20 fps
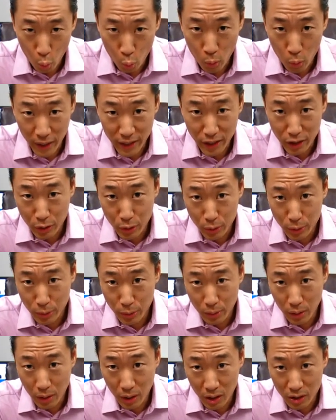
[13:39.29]
when
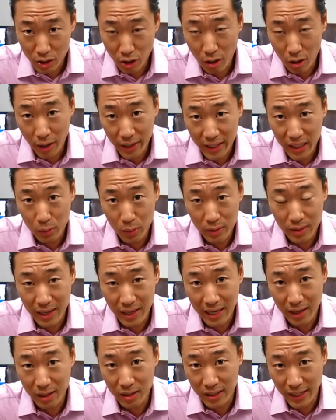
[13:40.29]
you are talking with the
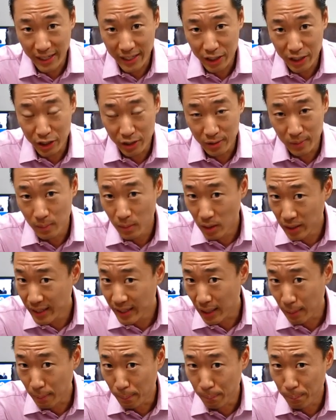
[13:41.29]
IRS agent,
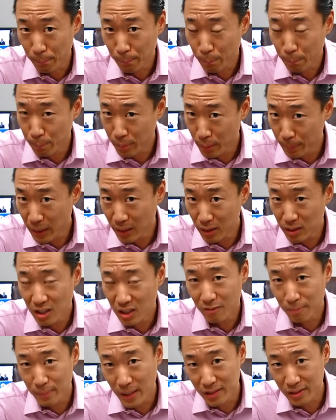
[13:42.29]
again, prepare
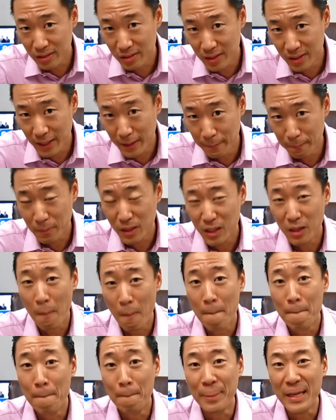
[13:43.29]
yourself mentally, you
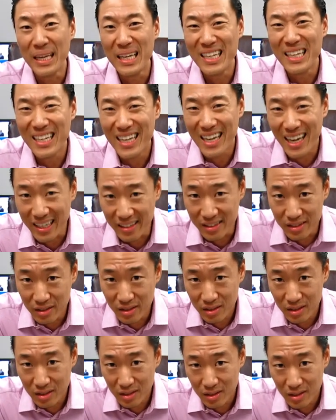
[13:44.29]
know, be
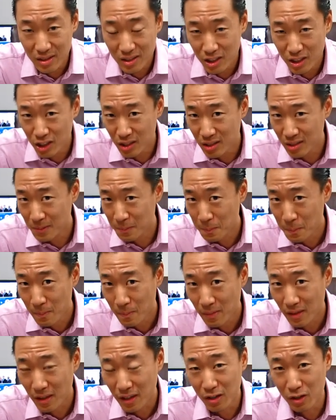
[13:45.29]
nice. Just,
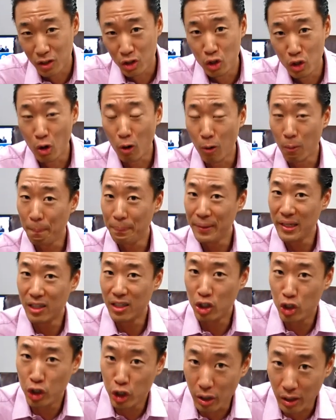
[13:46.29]
you know, don't be
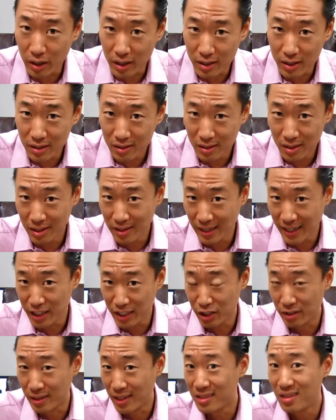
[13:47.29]
a jerk to the
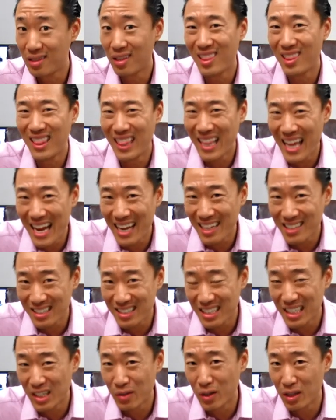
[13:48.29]
agent. That's the
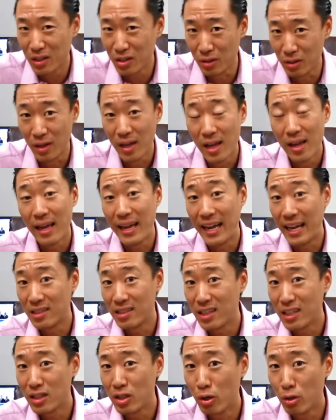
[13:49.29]
last thing you want to do.
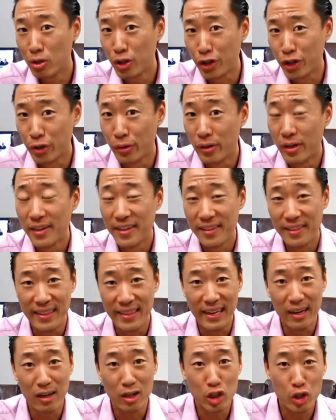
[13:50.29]
As I told you,
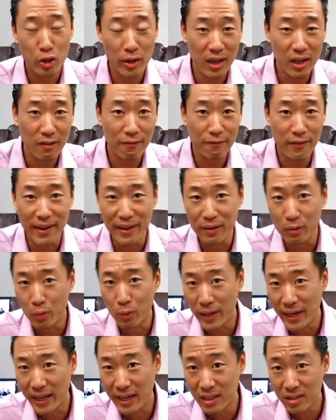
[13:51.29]
they're trying to find
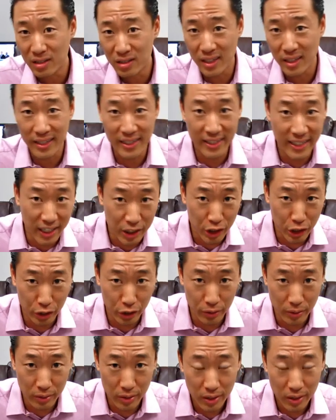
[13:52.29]
ways to get you.